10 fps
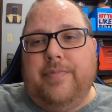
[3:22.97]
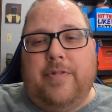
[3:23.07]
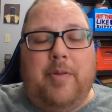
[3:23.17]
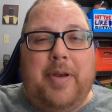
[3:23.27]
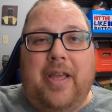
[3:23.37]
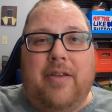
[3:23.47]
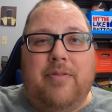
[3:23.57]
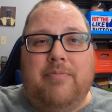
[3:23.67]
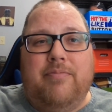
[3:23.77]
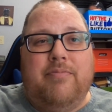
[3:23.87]
Somebody has
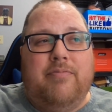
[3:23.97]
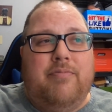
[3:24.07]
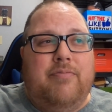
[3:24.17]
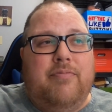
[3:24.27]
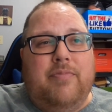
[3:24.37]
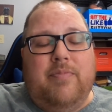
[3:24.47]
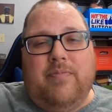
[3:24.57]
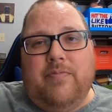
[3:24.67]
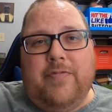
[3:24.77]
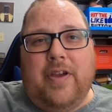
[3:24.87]
them.
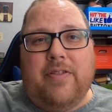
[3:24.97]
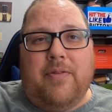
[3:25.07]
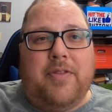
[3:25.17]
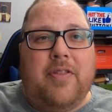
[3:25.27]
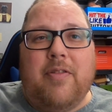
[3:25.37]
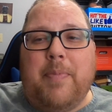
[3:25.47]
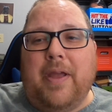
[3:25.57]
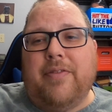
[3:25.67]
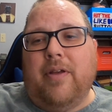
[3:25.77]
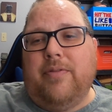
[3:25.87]
If you guys ever see these
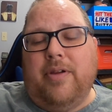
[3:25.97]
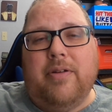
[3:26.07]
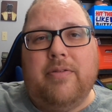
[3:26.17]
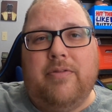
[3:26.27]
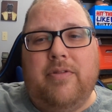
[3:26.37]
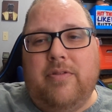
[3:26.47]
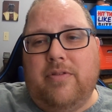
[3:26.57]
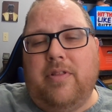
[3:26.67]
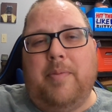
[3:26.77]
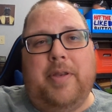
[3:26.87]
pants out there, you
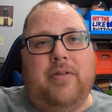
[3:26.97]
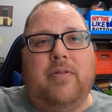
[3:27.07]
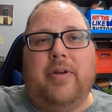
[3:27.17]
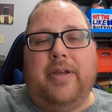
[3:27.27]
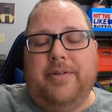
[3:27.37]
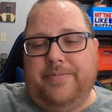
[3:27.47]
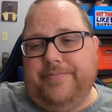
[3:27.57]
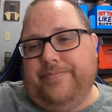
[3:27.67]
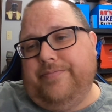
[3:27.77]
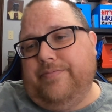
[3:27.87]
just let me know, okay?
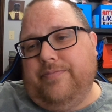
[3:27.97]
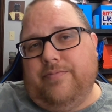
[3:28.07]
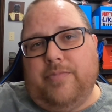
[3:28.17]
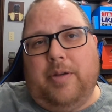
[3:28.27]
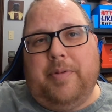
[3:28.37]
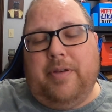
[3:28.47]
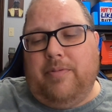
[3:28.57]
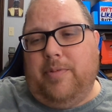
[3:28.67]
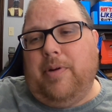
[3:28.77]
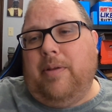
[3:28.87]
Probably
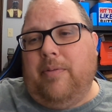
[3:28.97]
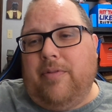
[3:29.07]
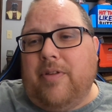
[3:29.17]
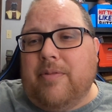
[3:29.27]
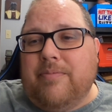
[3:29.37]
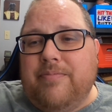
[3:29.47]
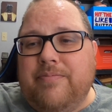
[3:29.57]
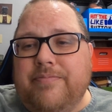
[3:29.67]
you probably won't see him.